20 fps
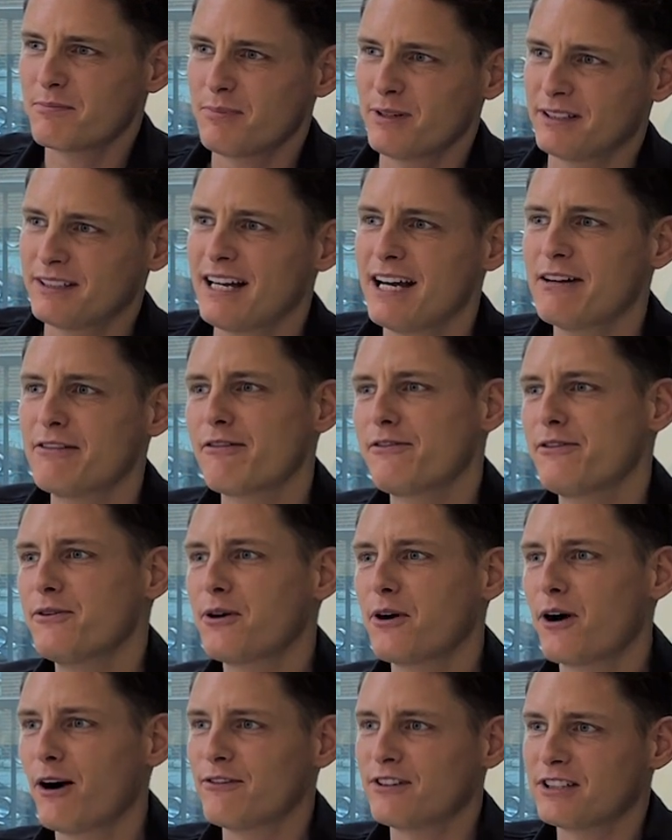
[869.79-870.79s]
But they have a few
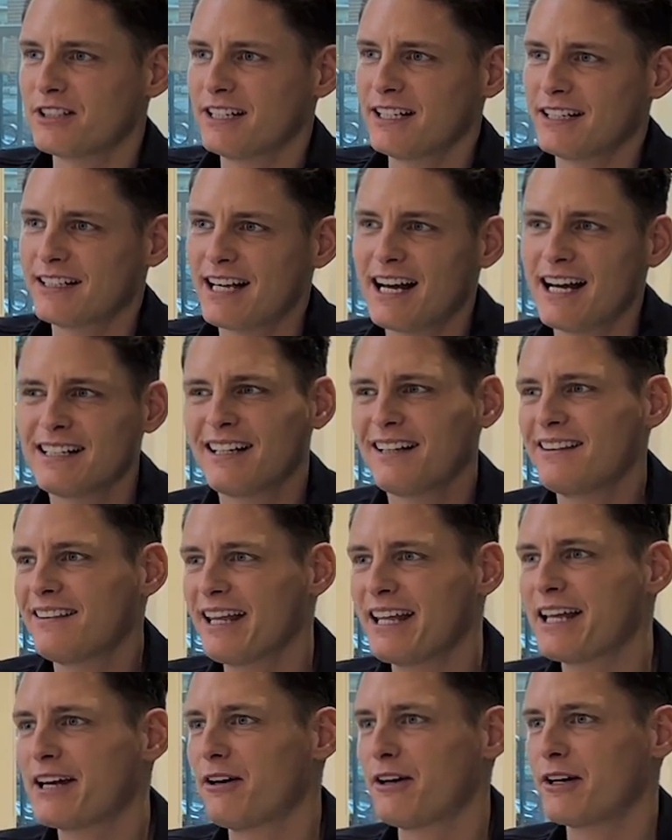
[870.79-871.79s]
coffees here and there and they
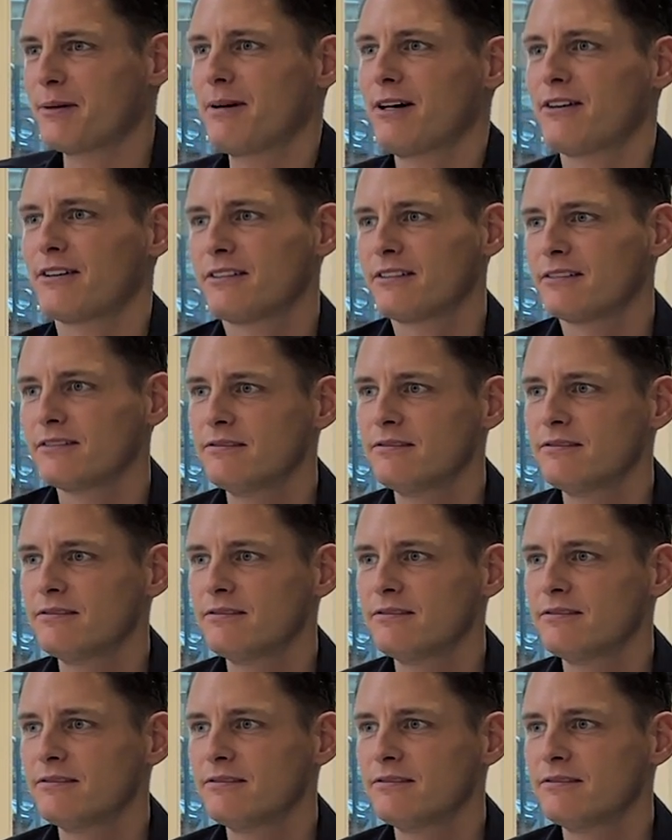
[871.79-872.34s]
think a lot about it.